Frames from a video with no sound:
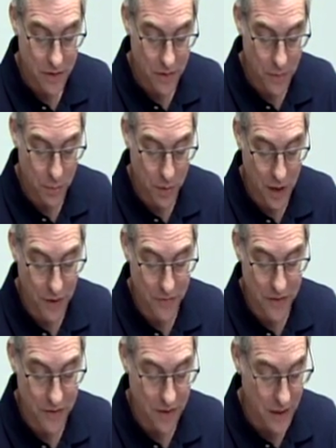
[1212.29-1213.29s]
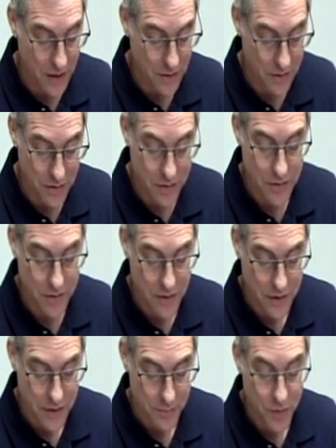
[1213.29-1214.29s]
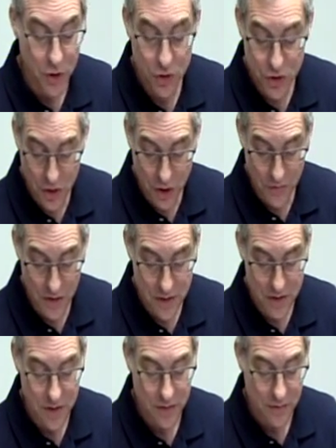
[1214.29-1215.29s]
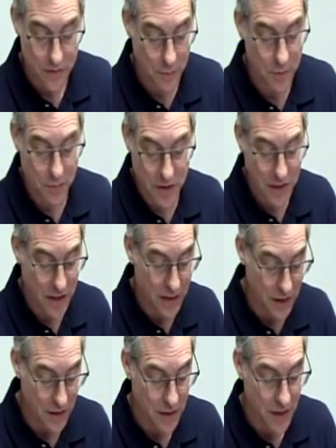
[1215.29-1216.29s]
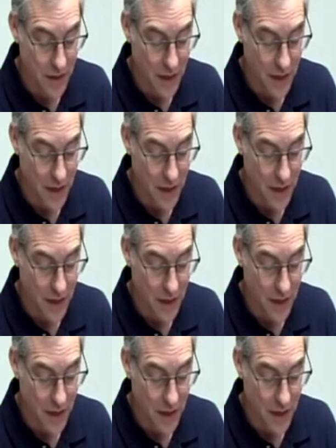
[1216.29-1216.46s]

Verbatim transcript: the prophets, and your servants. Let me read that again.